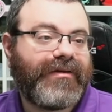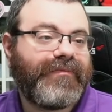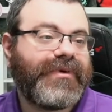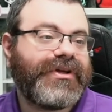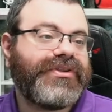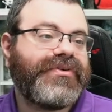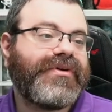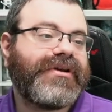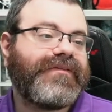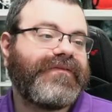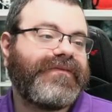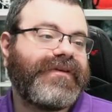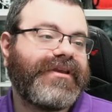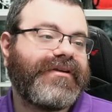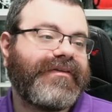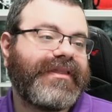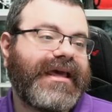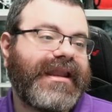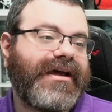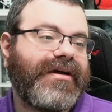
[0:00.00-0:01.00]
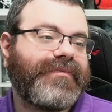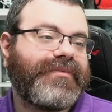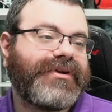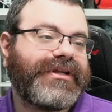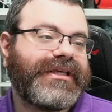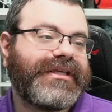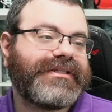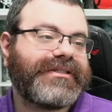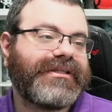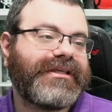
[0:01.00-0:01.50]
But you can figure that out
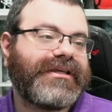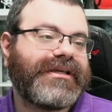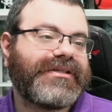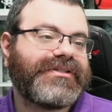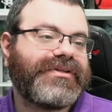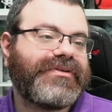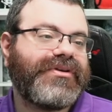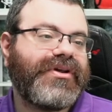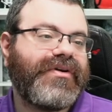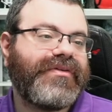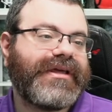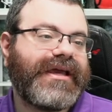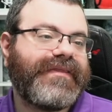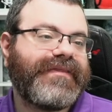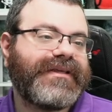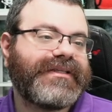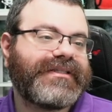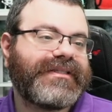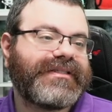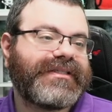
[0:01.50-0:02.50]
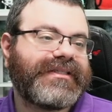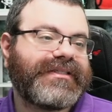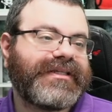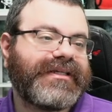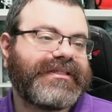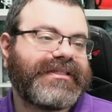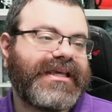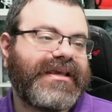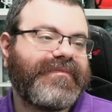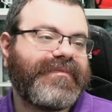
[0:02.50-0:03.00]
pretty easily because you know that this is a
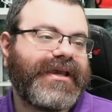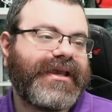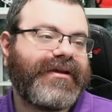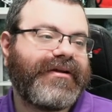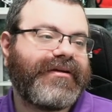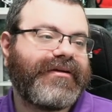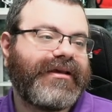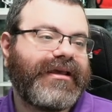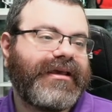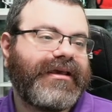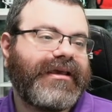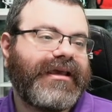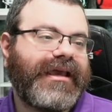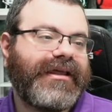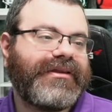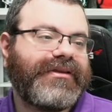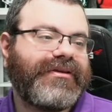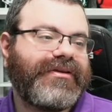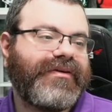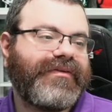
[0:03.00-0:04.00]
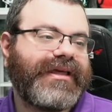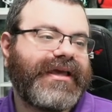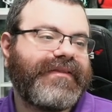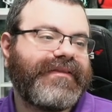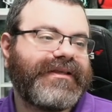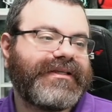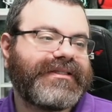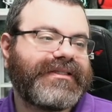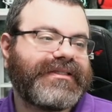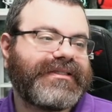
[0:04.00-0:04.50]
six, eight pair. And you know
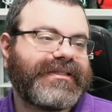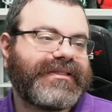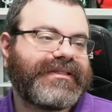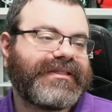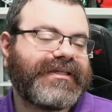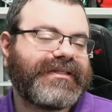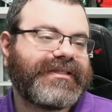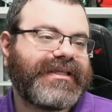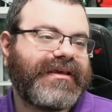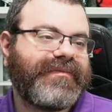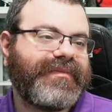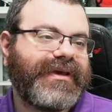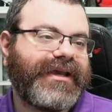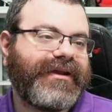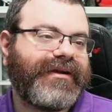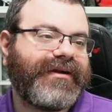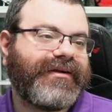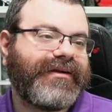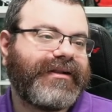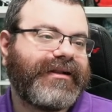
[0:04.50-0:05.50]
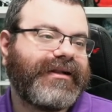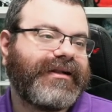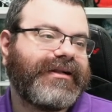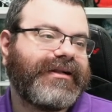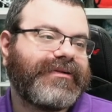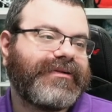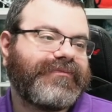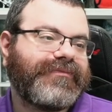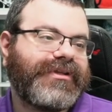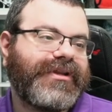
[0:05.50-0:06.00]
that this is a six, eight pair,
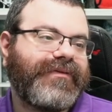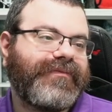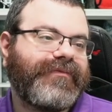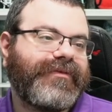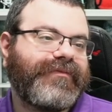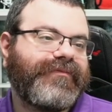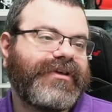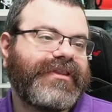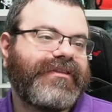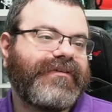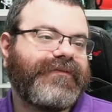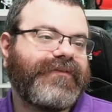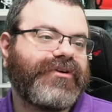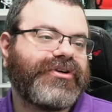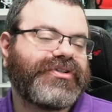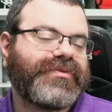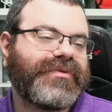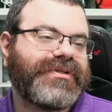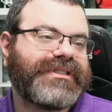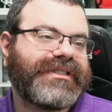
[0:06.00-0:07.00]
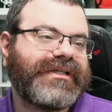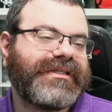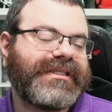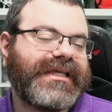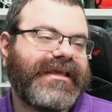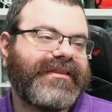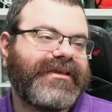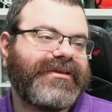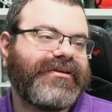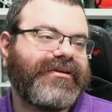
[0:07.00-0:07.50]
you know, with, with the virtual six,
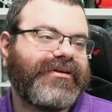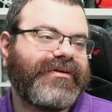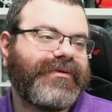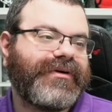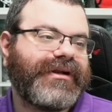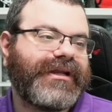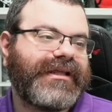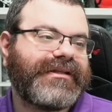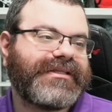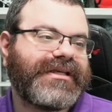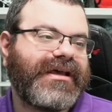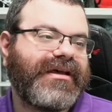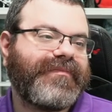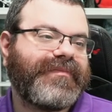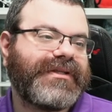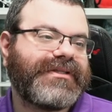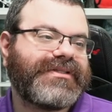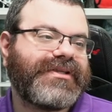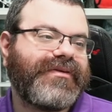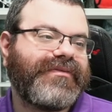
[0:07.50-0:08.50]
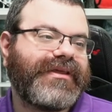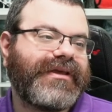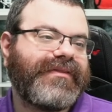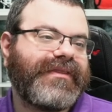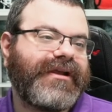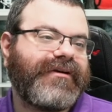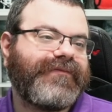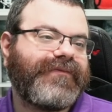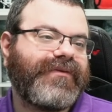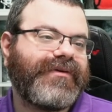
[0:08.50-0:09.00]
eight that you don't know where it ends up. And so then,
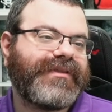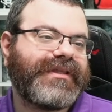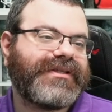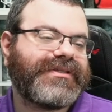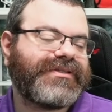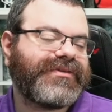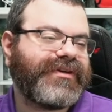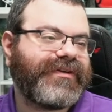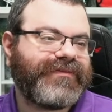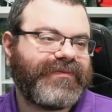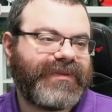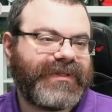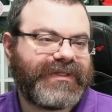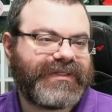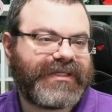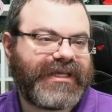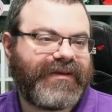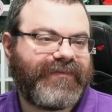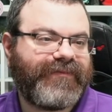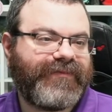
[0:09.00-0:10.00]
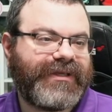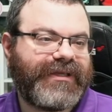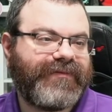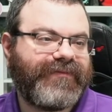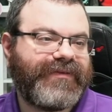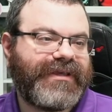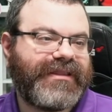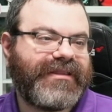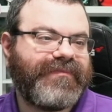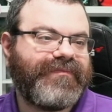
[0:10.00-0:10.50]
therefore, these two have to be the same via,
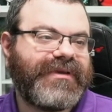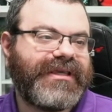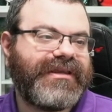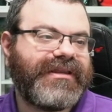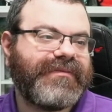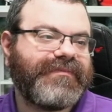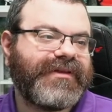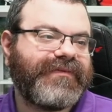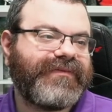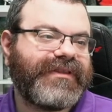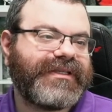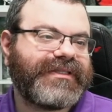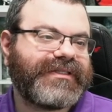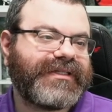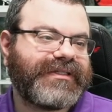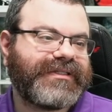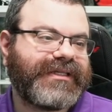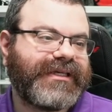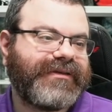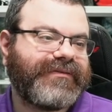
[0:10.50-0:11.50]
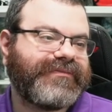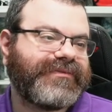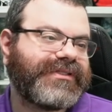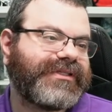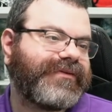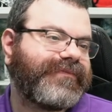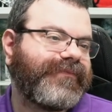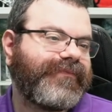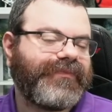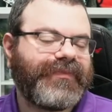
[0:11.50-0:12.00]
via the medium of this six, eight.
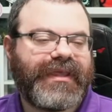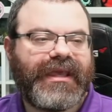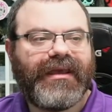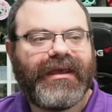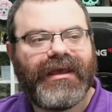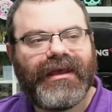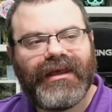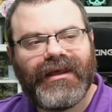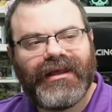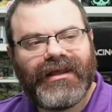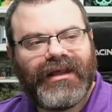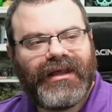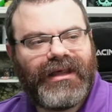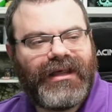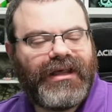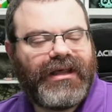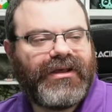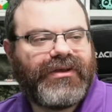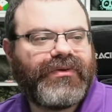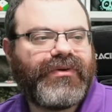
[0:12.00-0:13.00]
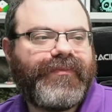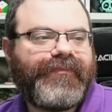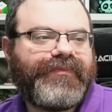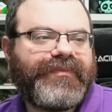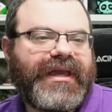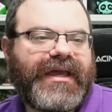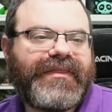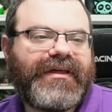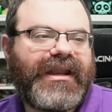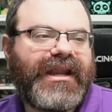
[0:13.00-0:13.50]
So cool.
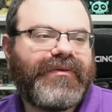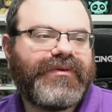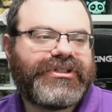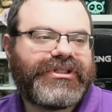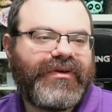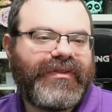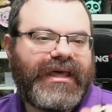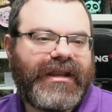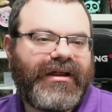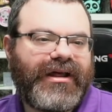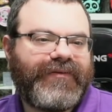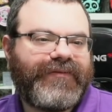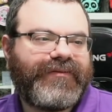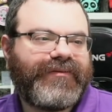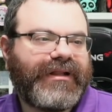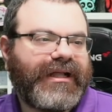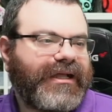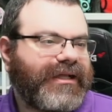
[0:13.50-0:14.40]
I thought I would show that off.